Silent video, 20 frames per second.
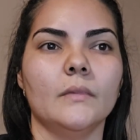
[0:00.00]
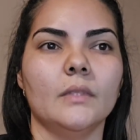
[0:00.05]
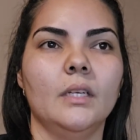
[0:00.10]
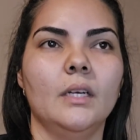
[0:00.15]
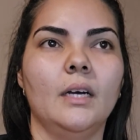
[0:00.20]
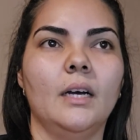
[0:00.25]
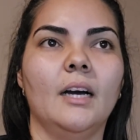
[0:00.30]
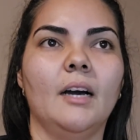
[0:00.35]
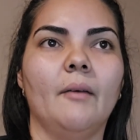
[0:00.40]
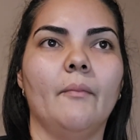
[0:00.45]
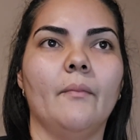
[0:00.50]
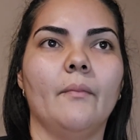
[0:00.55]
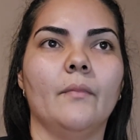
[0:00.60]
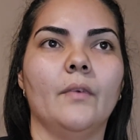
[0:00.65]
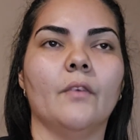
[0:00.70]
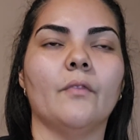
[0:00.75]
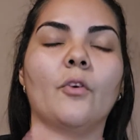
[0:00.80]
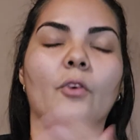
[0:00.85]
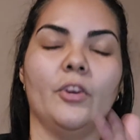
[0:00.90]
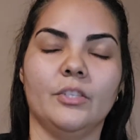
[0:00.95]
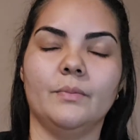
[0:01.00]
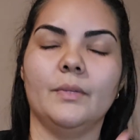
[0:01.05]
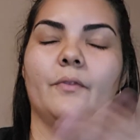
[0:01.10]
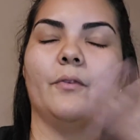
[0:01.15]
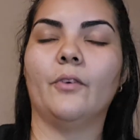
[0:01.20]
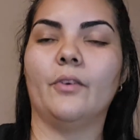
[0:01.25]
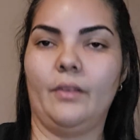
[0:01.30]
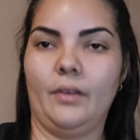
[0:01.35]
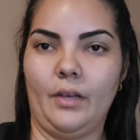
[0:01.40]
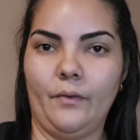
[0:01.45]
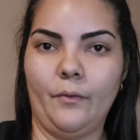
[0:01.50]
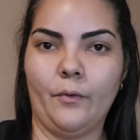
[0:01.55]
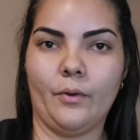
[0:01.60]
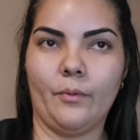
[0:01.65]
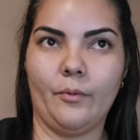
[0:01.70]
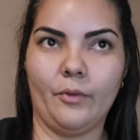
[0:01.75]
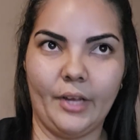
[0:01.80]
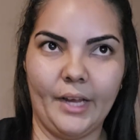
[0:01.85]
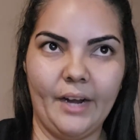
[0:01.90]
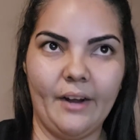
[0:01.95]
of course, before the
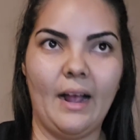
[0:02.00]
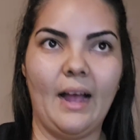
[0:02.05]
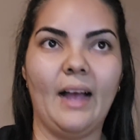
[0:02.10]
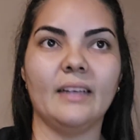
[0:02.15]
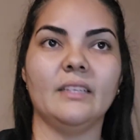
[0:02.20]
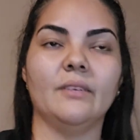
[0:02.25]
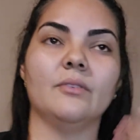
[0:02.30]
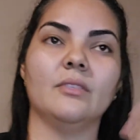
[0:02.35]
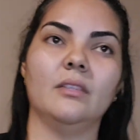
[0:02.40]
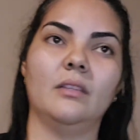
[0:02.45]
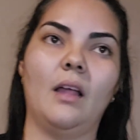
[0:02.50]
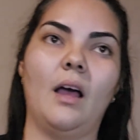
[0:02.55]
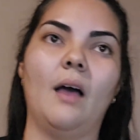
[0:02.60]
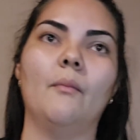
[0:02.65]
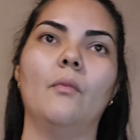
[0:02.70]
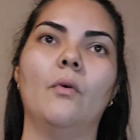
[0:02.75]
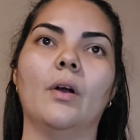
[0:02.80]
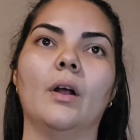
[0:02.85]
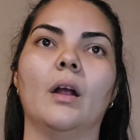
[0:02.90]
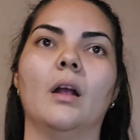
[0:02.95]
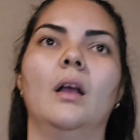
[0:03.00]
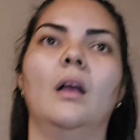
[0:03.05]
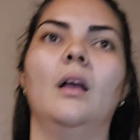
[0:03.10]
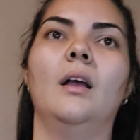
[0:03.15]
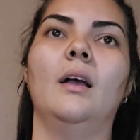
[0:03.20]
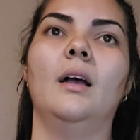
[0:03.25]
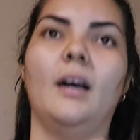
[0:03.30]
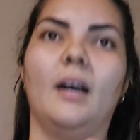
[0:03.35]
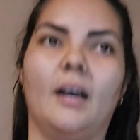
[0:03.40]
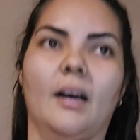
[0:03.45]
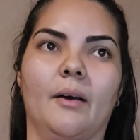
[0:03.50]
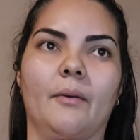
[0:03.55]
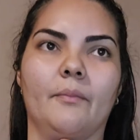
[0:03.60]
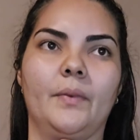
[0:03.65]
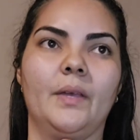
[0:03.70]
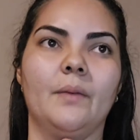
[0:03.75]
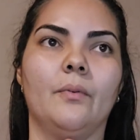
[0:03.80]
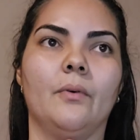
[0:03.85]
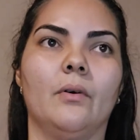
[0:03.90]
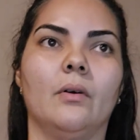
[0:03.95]
Affordable Care Act, there was a lot more
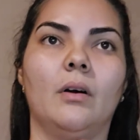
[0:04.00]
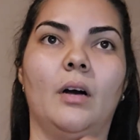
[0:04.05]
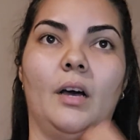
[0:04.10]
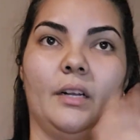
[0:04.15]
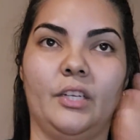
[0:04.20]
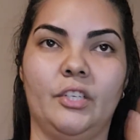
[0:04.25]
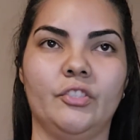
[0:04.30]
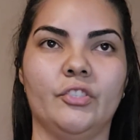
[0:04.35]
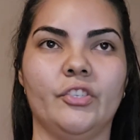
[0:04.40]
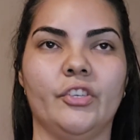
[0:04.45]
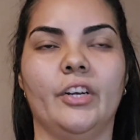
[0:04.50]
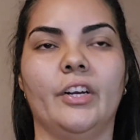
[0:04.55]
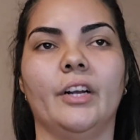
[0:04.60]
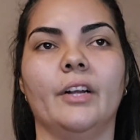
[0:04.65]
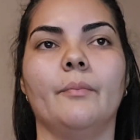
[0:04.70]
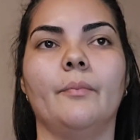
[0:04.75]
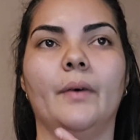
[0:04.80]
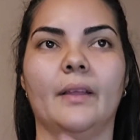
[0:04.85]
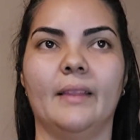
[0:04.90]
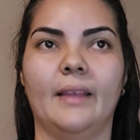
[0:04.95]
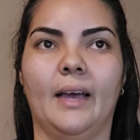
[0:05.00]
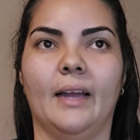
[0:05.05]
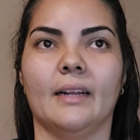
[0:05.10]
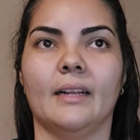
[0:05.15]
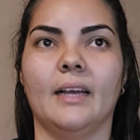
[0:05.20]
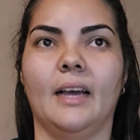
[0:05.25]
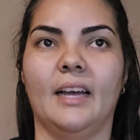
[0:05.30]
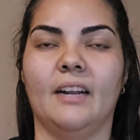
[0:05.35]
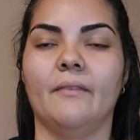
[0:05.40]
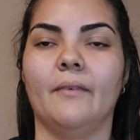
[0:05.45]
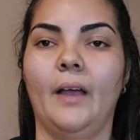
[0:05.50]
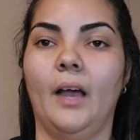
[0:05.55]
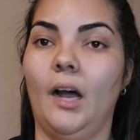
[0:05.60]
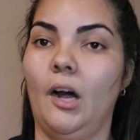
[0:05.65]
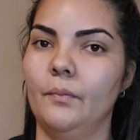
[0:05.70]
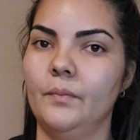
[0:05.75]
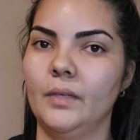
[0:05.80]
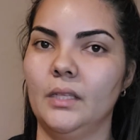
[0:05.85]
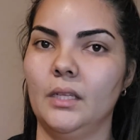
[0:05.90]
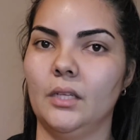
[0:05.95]
people uninsured, but that kind of
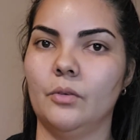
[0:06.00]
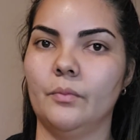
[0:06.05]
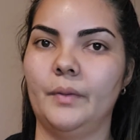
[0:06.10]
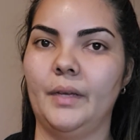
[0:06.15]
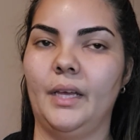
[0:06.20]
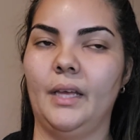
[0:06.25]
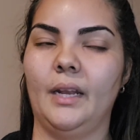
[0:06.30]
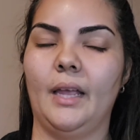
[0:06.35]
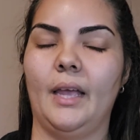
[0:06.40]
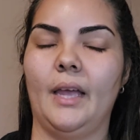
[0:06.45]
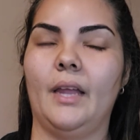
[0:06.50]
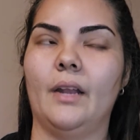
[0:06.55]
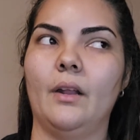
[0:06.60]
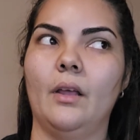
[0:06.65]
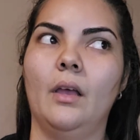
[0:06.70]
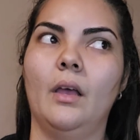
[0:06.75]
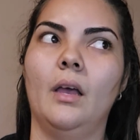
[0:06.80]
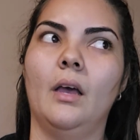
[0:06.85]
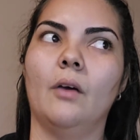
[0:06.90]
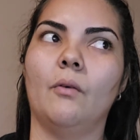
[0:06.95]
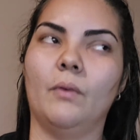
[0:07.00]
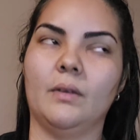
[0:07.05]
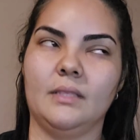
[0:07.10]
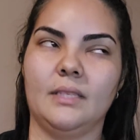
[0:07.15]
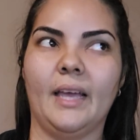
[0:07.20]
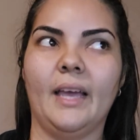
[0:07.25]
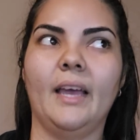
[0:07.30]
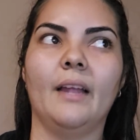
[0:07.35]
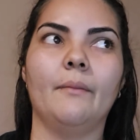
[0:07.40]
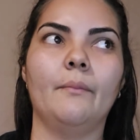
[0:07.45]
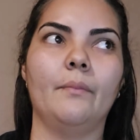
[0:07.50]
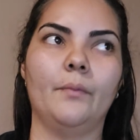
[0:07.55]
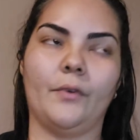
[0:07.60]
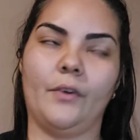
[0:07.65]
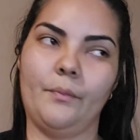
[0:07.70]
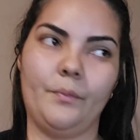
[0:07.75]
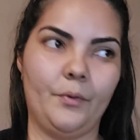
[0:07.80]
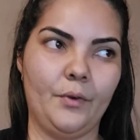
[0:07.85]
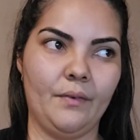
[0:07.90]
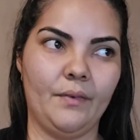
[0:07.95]
helped a little bit. And once again,
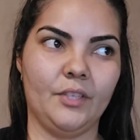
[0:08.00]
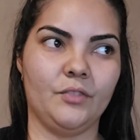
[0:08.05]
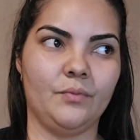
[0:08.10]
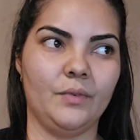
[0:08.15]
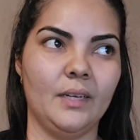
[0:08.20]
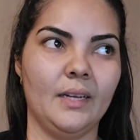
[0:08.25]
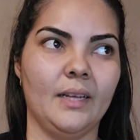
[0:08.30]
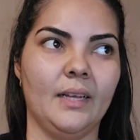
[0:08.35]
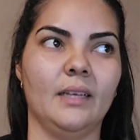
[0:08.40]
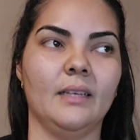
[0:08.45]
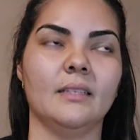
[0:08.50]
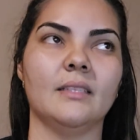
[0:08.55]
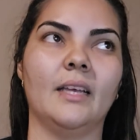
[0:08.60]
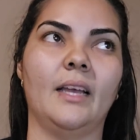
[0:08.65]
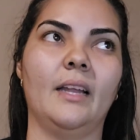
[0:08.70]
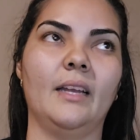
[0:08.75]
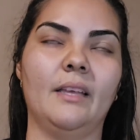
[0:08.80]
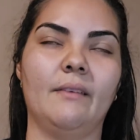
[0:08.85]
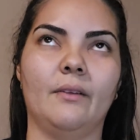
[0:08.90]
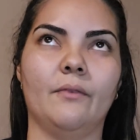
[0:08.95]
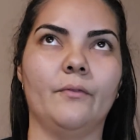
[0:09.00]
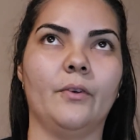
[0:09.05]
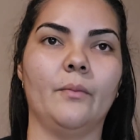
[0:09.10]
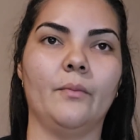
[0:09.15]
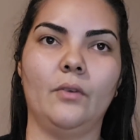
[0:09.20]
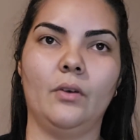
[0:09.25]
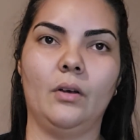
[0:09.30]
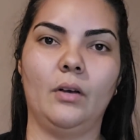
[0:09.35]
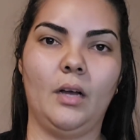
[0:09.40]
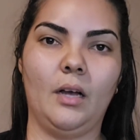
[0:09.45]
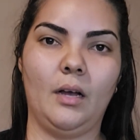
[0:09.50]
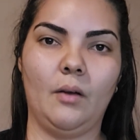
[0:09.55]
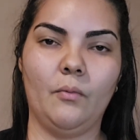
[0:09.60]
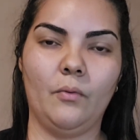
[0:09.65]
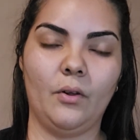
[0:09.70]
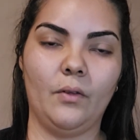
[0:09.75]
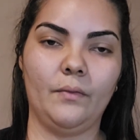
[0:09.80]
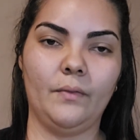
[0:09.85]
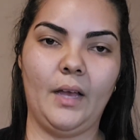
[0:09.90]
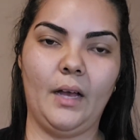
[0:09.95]
from previous readings and even from the
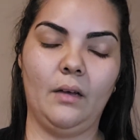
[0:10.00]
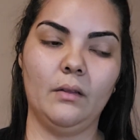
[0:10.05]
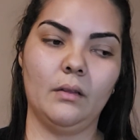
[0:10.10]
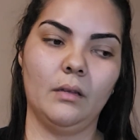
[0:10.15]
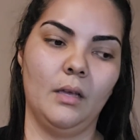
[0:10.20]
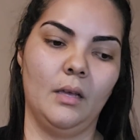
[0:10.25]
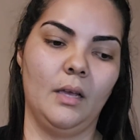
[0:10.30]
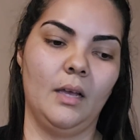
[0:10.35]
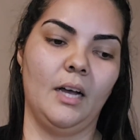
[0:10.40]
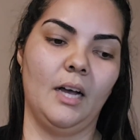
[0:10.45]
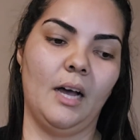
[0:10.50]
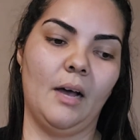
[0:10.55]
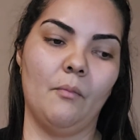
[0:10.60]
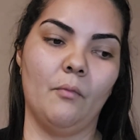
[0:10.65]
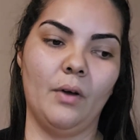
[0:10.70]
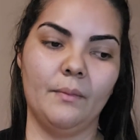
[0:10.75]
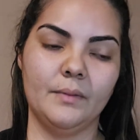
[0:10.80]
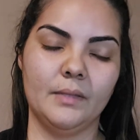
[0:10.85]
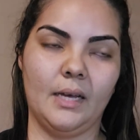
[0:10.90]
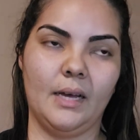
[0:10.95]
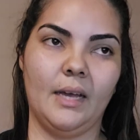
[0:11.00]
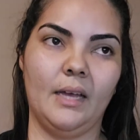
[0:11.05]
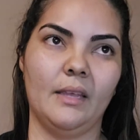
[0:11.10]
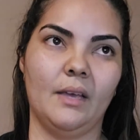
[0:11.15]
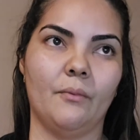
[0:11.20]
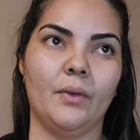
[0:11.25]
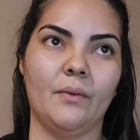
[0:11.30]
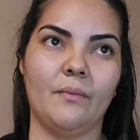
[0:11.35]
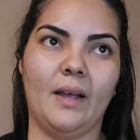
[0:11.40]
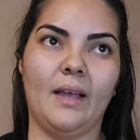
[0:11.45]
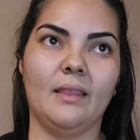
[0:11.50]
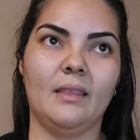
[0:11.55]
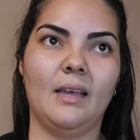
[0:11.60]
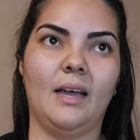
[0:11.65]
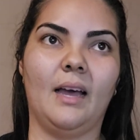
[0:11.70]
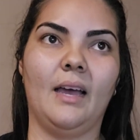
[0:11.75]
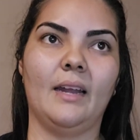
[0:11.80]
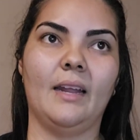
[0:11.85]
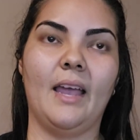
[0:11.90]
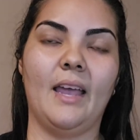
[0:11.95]
World Health website that we read,
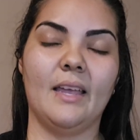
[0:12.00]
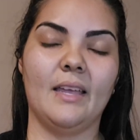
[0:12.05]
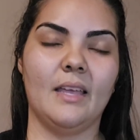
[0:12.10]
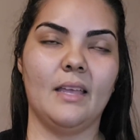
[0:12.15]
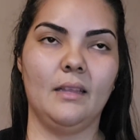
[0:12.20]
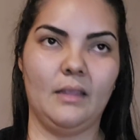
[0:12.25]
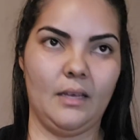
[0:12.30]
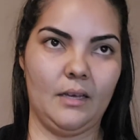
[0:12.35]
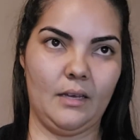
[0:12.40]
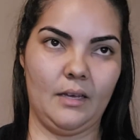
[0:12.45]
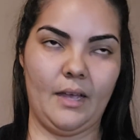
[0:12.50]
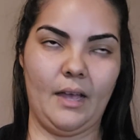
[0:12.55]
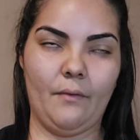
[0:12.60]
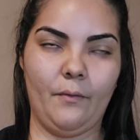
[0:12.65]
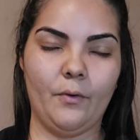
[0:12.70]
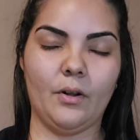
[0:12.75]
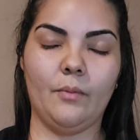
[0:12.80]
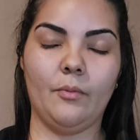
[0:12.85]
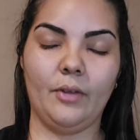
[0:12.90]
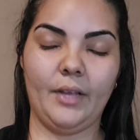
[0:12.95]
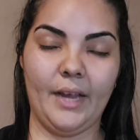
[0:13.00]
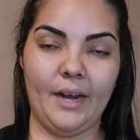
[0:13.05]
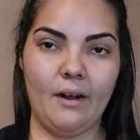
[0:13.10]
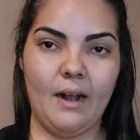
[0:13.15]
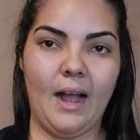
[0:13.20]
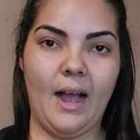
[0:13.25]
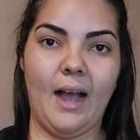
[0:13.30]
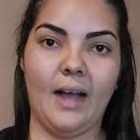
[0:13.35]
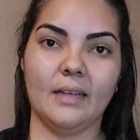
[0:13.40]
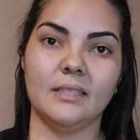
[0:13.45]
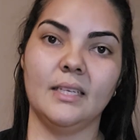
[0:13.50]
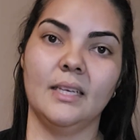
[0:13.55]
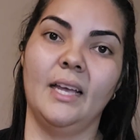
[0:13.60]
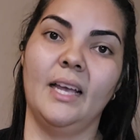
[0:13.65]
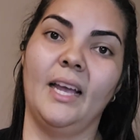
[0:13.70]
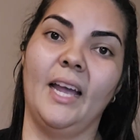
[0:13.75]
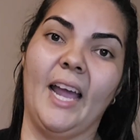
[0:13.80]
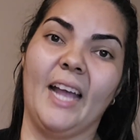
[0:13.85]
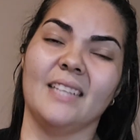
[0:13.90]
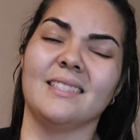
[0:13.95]
that the Affordable Care Act,
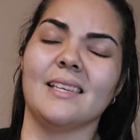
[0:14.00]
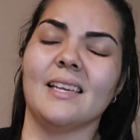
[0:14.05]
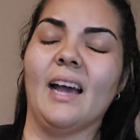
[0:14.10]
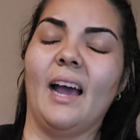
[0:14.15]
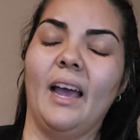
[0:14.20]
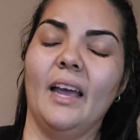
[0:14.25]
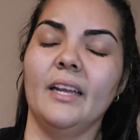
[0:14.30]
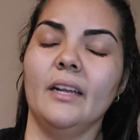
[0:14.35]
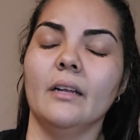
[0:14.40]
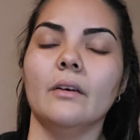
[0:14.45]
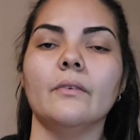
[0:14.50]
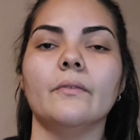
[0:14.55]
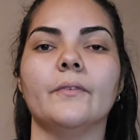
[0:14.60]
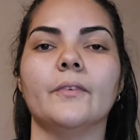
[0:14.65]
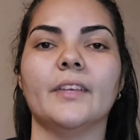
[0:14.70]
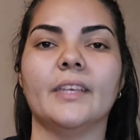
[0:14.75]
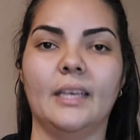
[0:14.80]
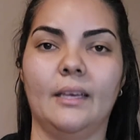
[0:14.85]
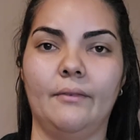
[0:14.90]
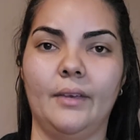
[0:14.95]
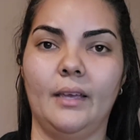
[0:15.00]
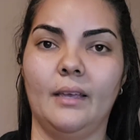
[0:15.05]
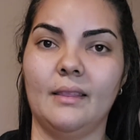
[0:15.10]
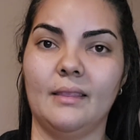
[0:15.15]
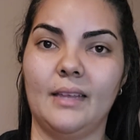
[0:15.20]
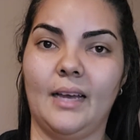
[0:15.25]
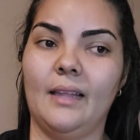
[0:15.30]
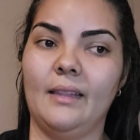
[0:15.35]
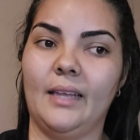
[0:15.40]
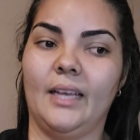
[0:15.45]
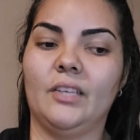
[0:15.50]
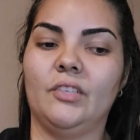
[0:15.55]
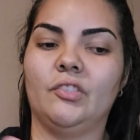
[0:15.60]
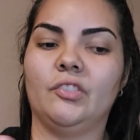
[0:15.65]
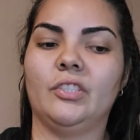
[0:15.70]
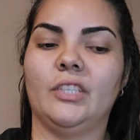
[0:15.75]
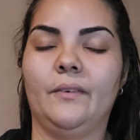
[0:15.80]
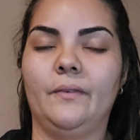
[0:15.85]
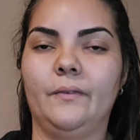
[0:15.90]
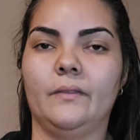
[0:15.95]
it's kind of giving that like
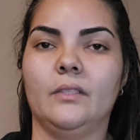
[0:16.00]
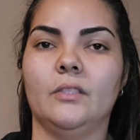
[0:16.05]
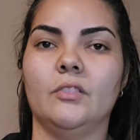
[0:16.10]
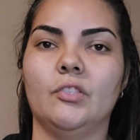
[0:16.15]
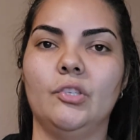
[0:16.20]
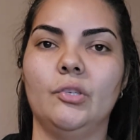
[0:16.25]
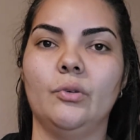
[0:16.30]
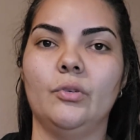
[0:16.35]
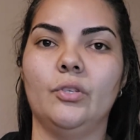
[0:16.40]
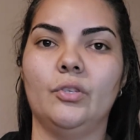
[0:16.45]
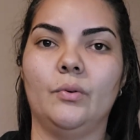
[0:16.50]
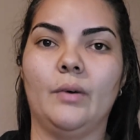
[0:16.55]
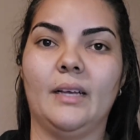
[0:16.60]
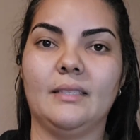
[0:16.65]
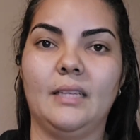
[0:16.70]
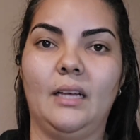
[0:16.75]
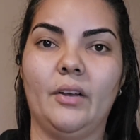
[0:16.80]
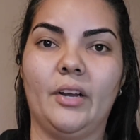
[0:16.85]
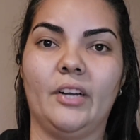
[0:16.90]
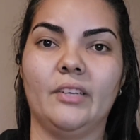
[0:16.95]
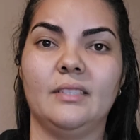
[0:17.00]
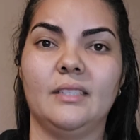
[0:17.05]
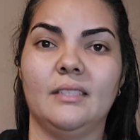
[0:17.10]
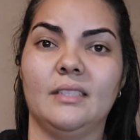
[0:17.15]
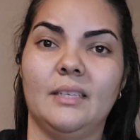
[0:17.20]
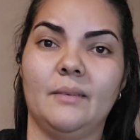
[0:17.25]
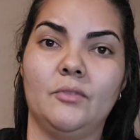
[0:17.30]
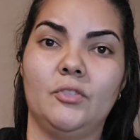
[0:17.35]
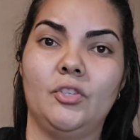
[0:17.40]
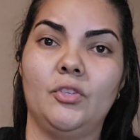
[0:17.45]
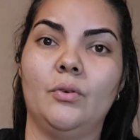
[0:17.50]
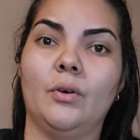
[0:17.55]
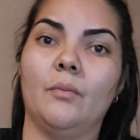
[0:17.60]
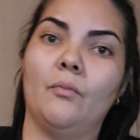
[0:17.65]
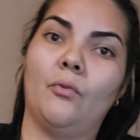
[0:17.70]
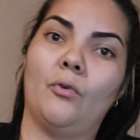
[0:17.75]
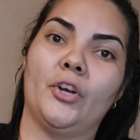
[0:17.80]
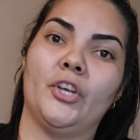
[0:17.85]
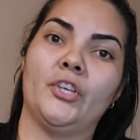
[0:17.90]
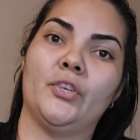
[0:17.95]
shift to US healthcare system to a
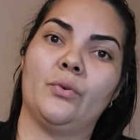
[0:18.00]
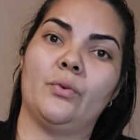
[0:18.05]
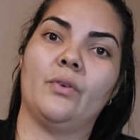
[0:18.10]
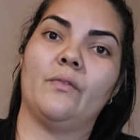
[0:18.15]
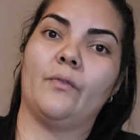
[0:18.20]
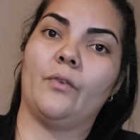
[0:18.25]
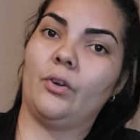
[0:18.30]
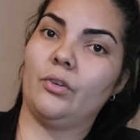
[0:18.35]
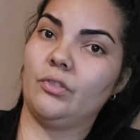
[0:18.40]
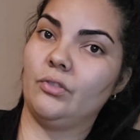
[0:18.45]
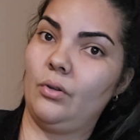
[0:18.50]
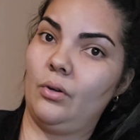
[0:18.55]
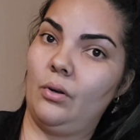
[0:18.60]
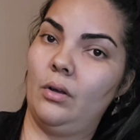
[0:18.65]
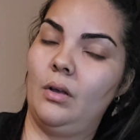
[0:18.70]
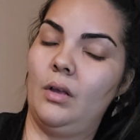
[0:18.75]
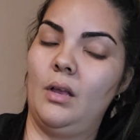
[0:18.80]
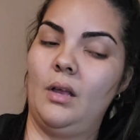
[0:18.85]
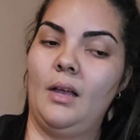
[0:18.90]
more universal